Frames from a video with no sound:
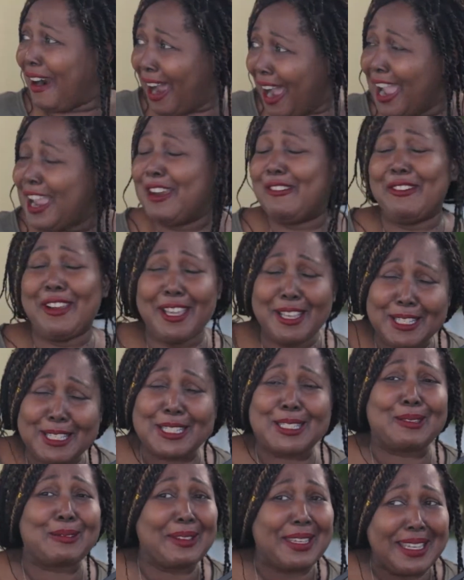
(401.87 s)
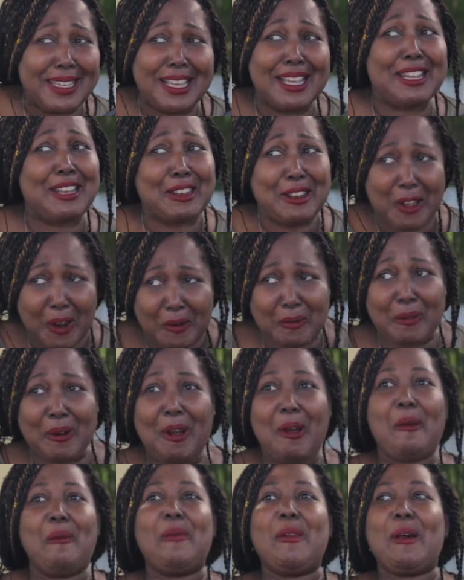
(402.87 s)
Irie and sweet and no
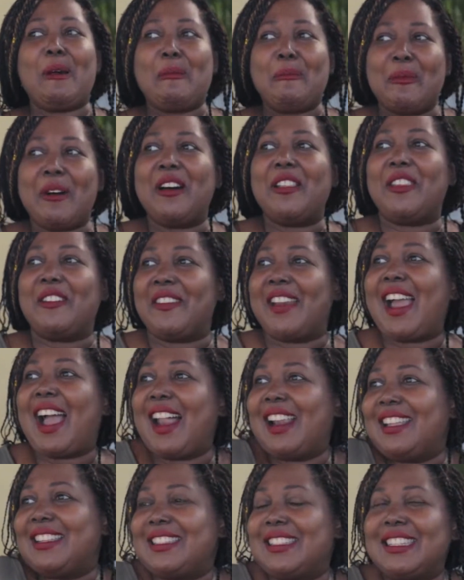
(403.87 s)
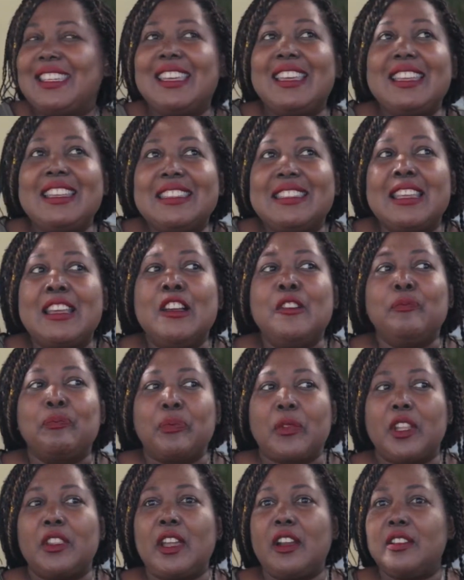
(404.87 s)
problem, but the reality is
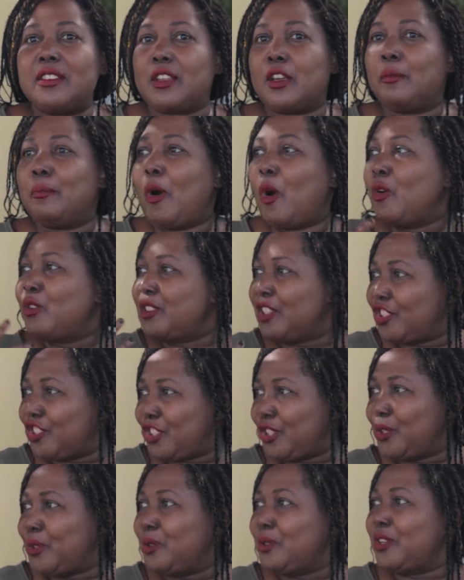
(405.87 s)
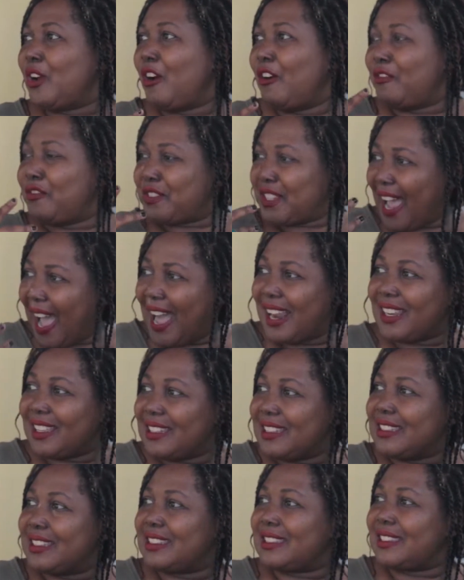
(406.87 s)
there's a multitude of
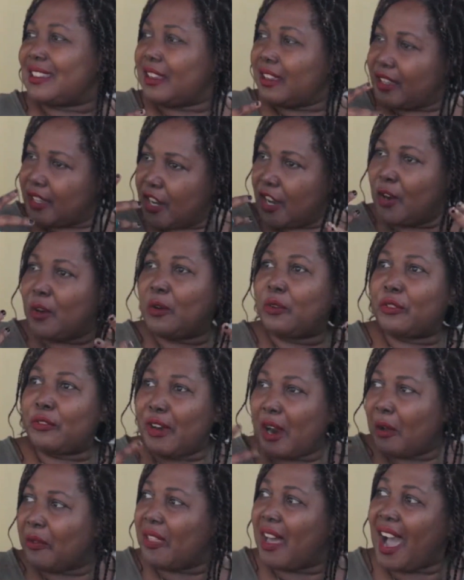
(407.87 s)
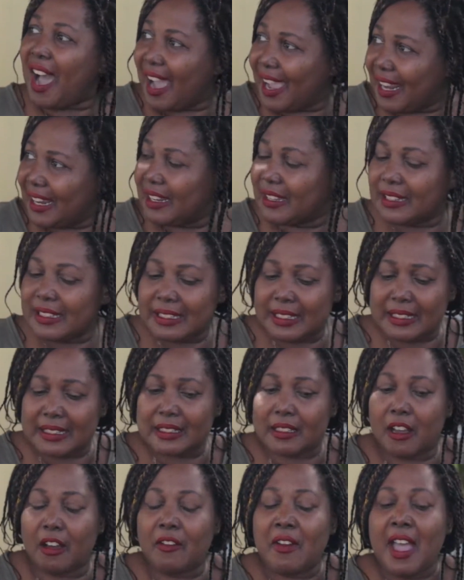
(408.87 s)
talents, throughout the islands and
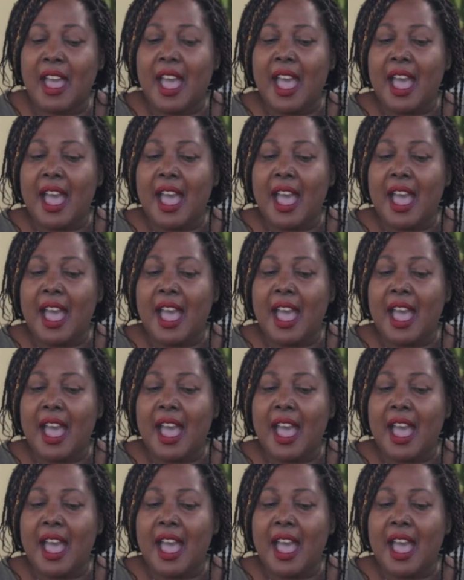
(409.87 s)
stuff.